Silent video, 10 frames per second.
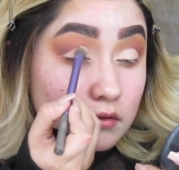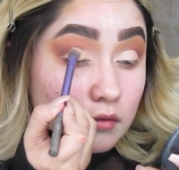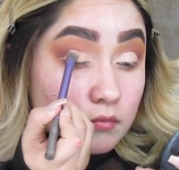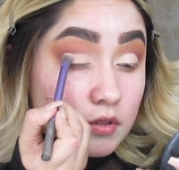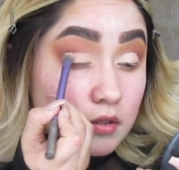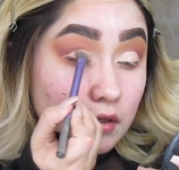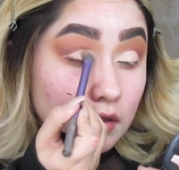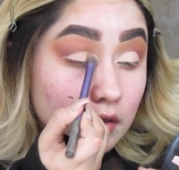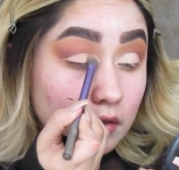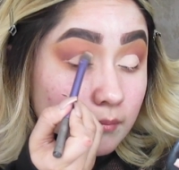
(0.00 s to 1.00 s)
I'm just
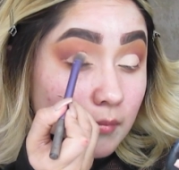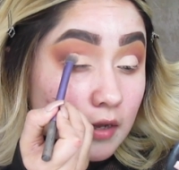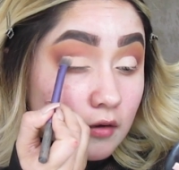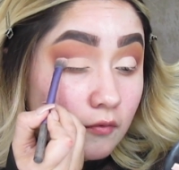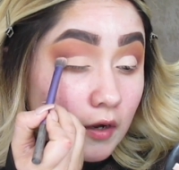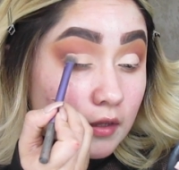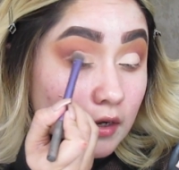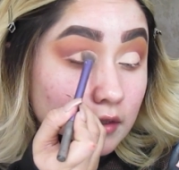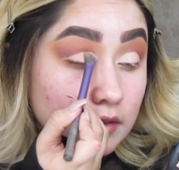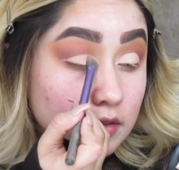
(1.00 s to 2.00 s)
gonna mattify
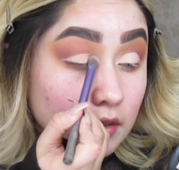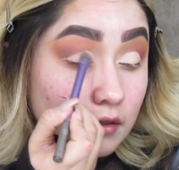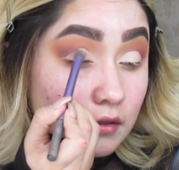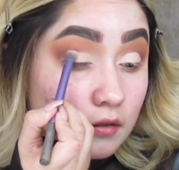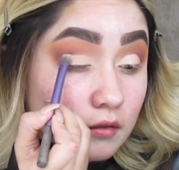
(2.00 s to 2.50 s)
that concealer.